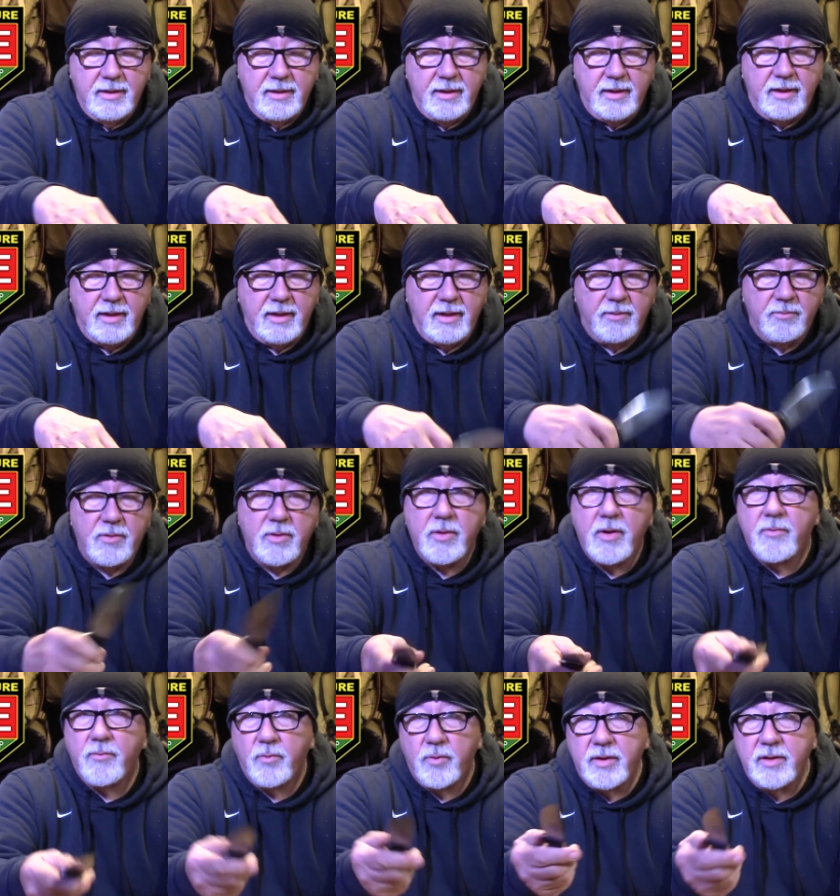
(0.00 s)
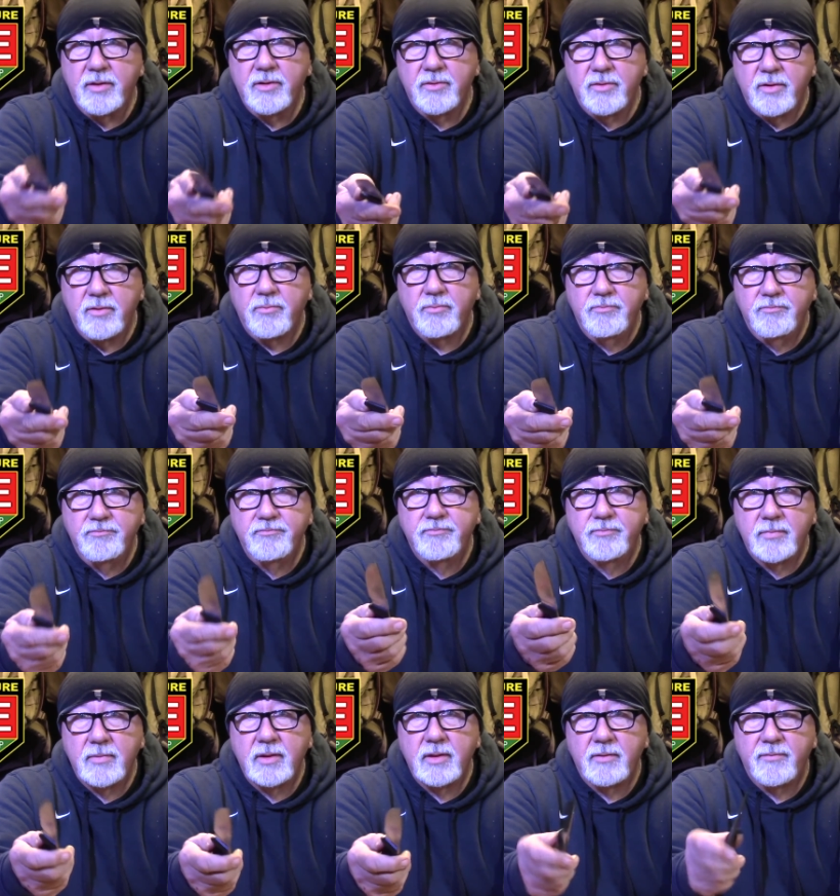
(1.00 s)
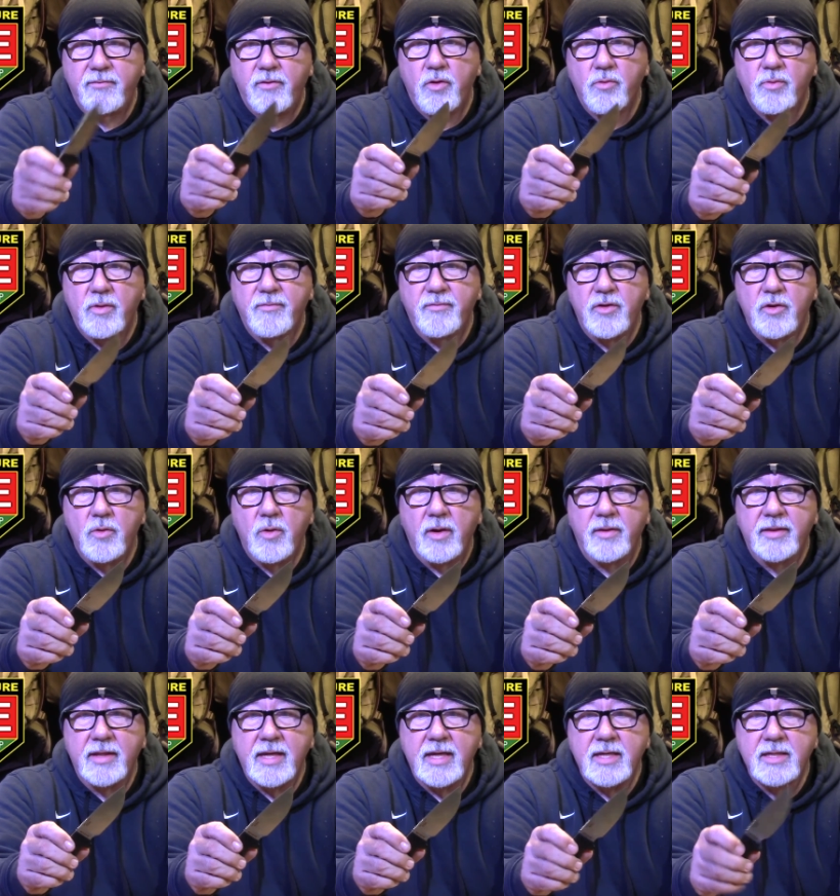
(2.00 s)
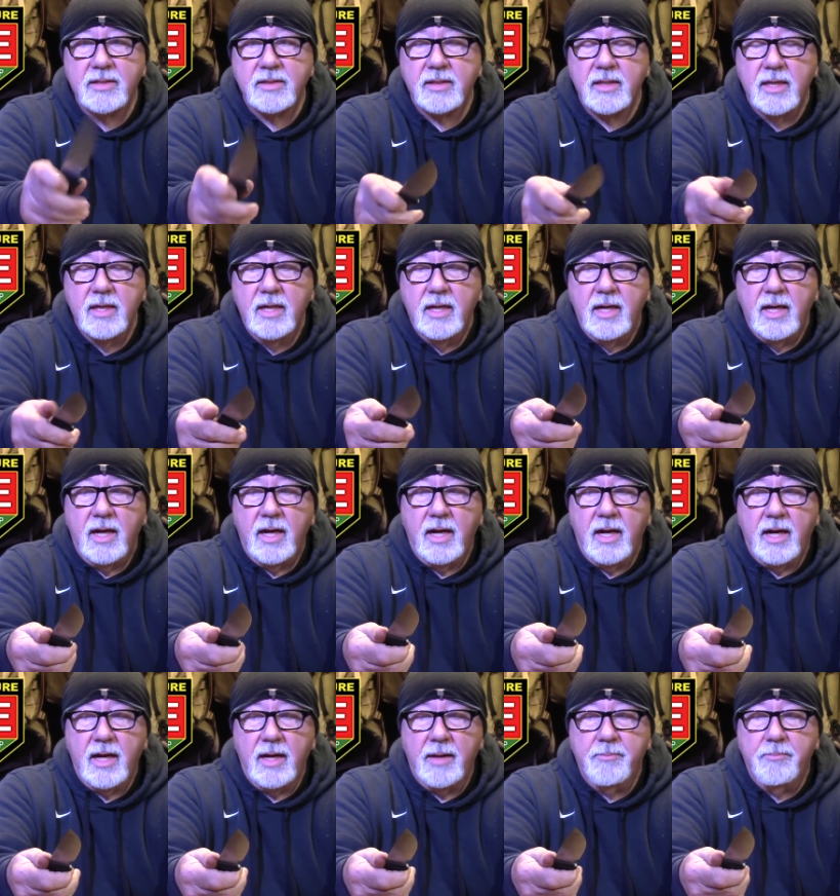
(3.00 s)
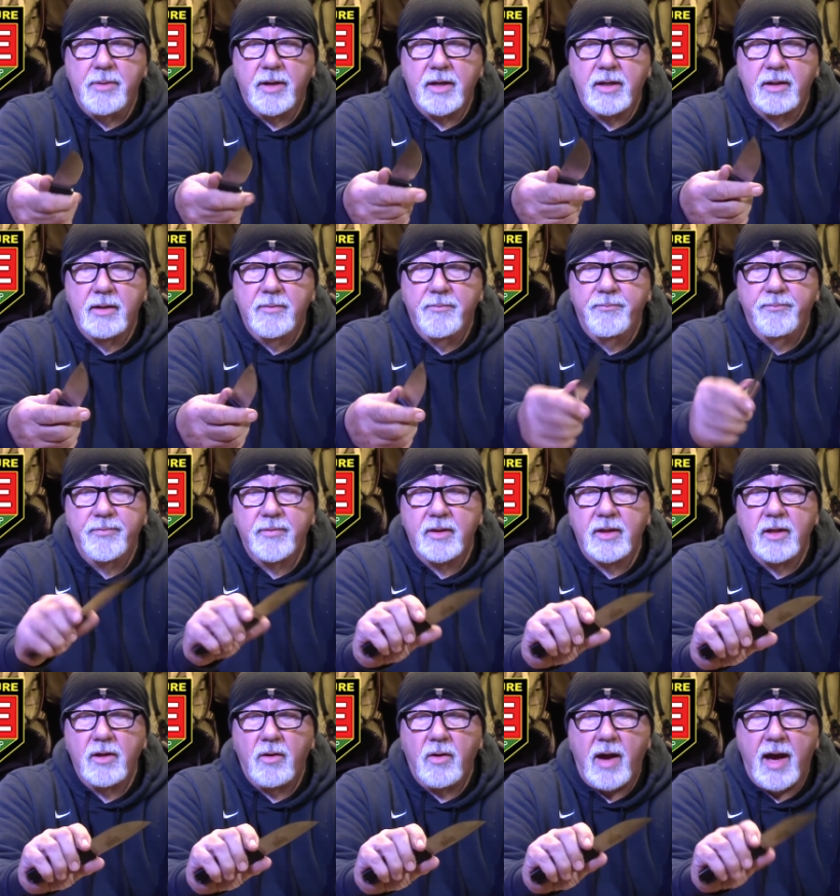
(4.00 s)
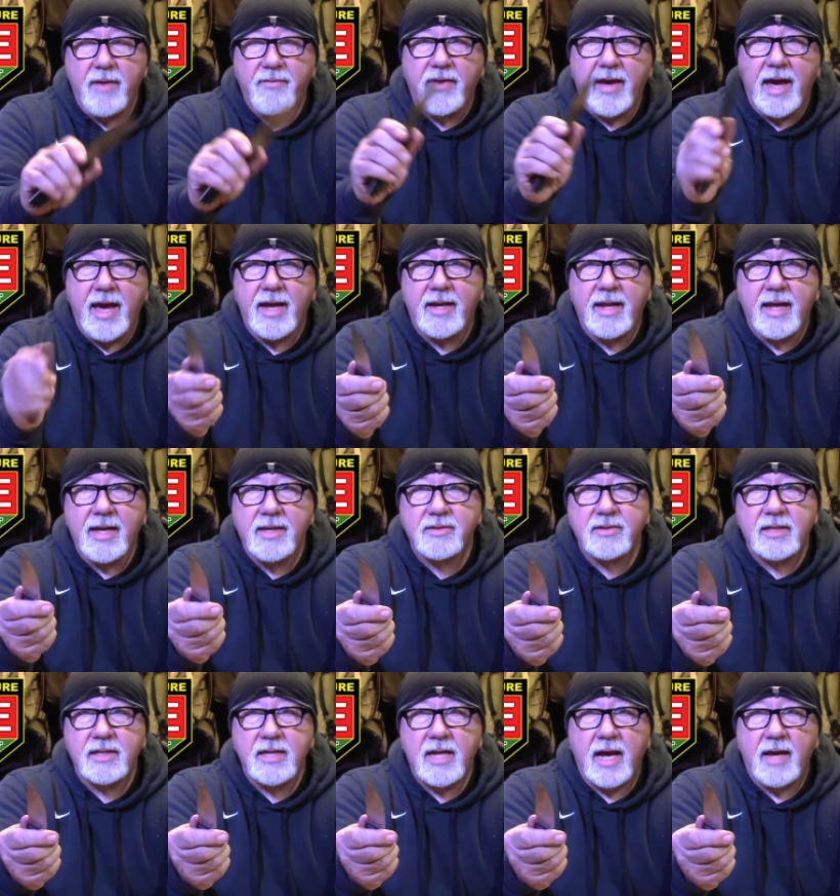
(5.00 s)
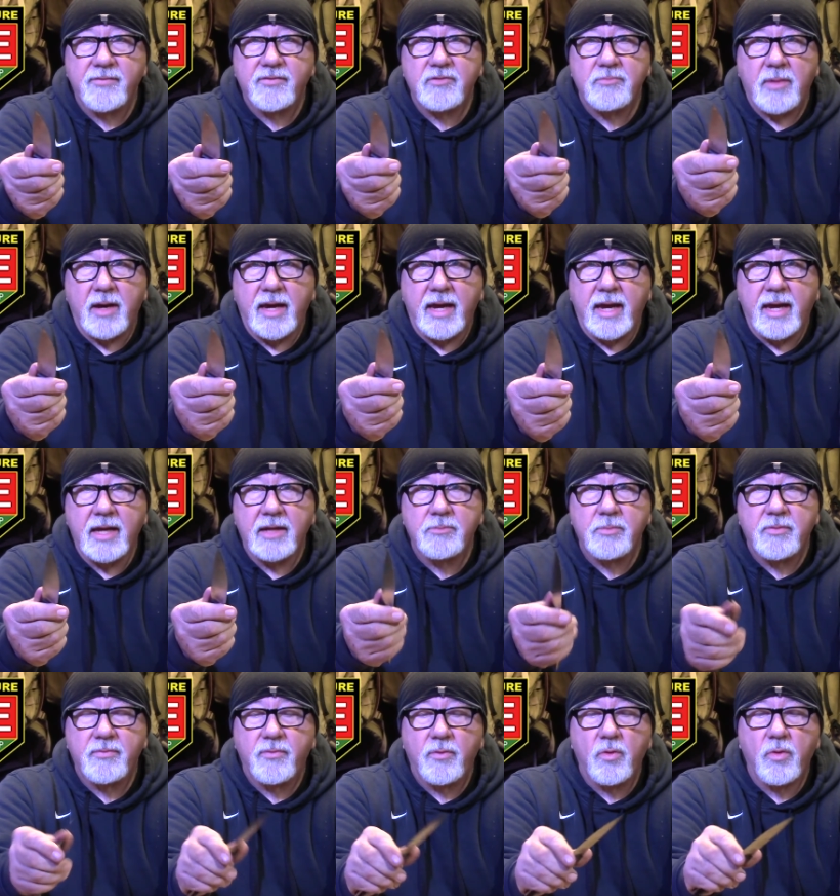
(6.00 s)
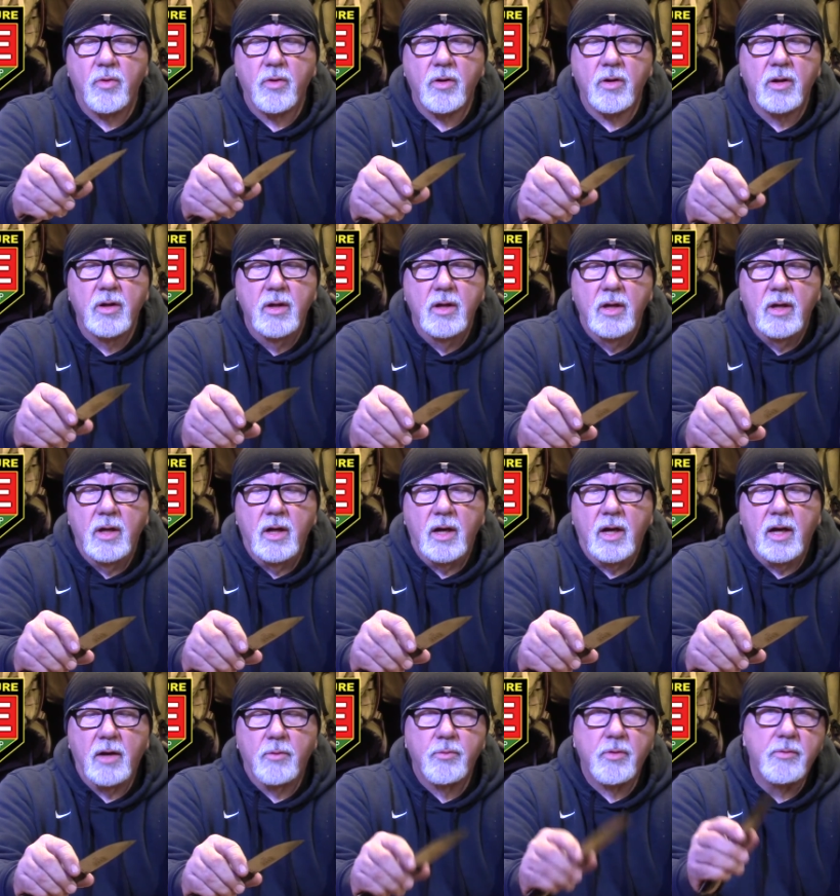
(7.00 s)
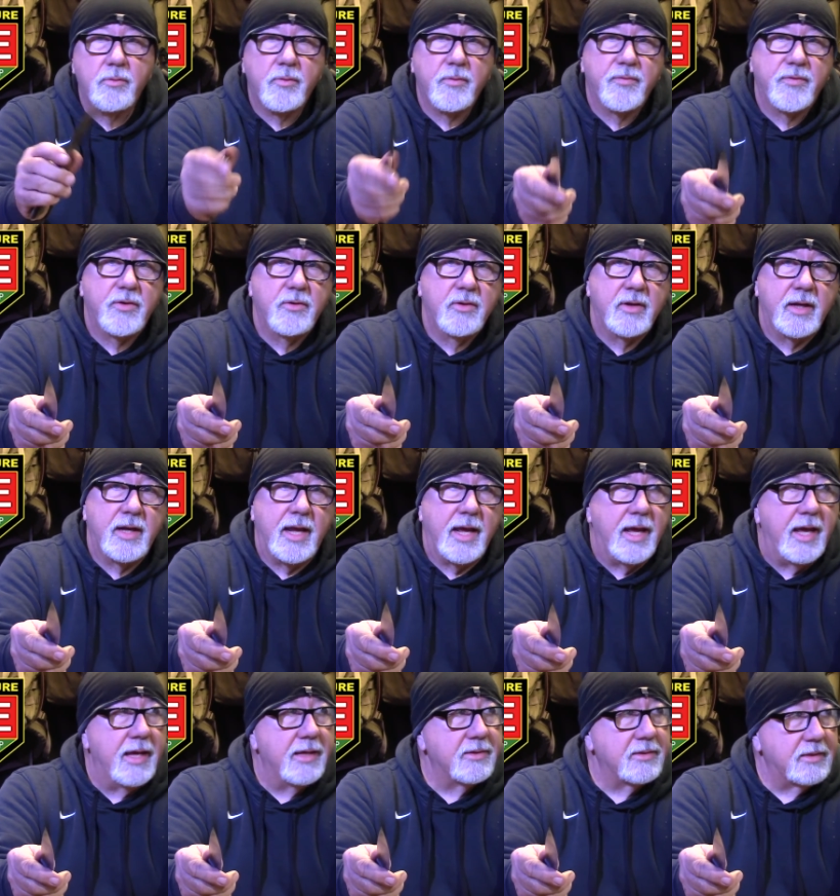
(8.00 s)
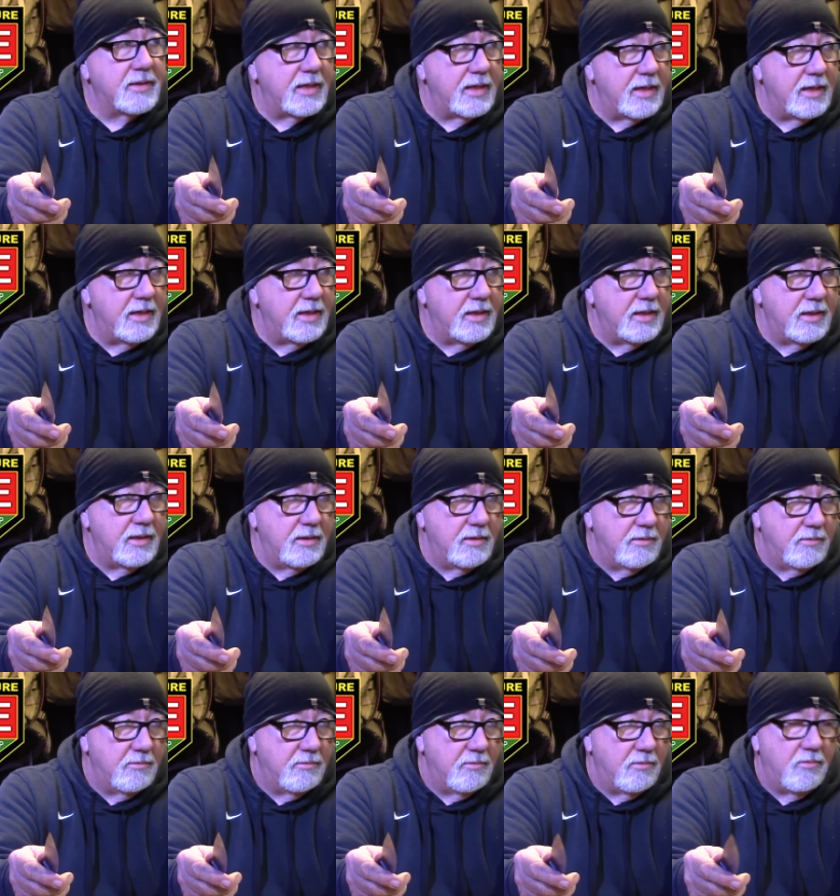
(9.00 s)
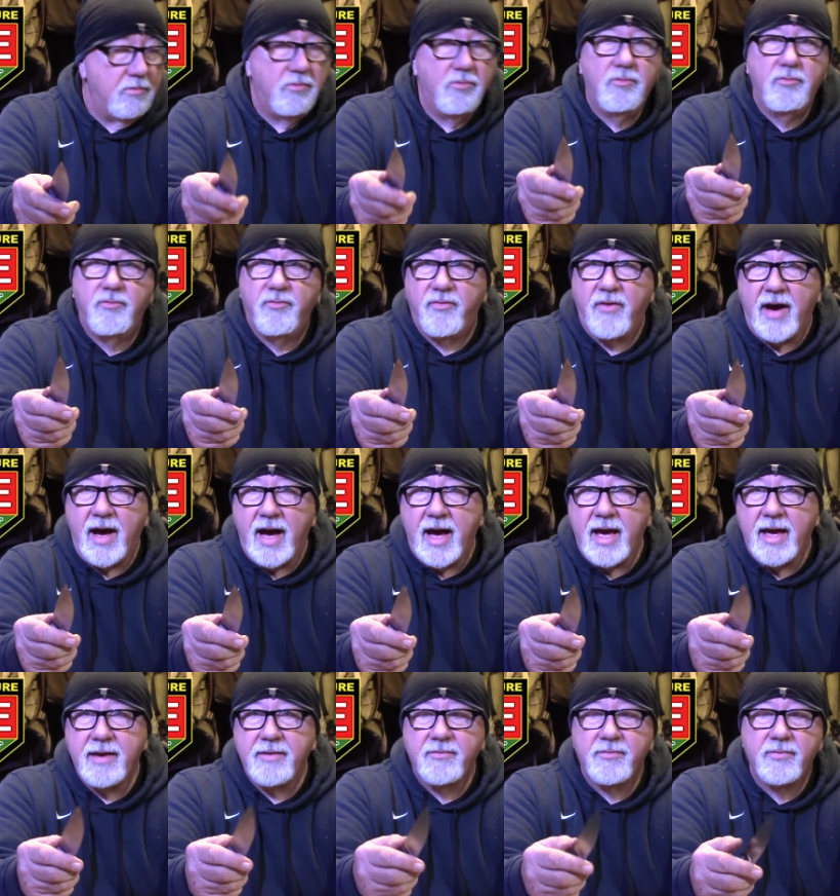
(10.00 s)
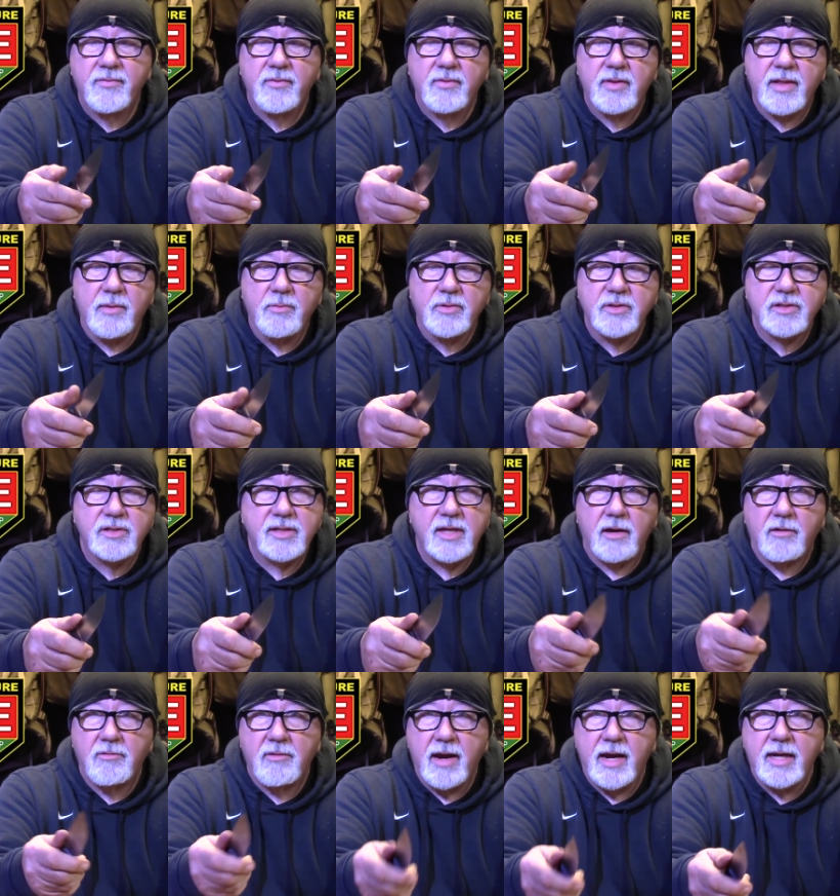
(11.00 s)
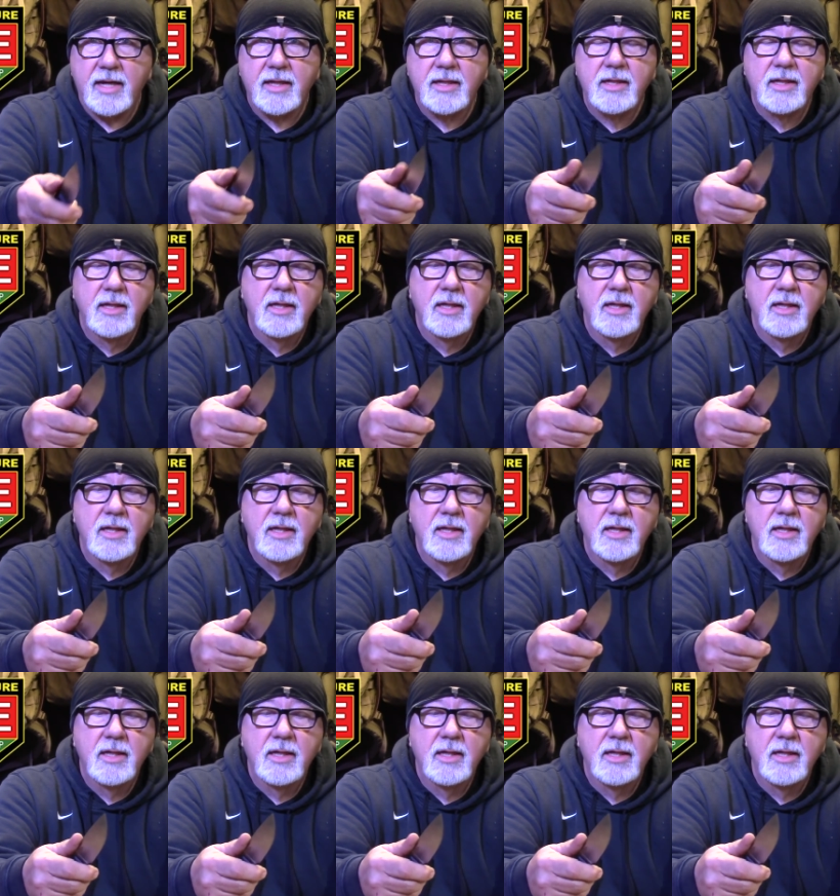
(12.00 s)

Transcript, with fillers: uh, whenever we do the, the full review on these. Uh, but you know, I've had ESEE knives in my hand before. Uh, we reviewed an ESEE five that was serrated.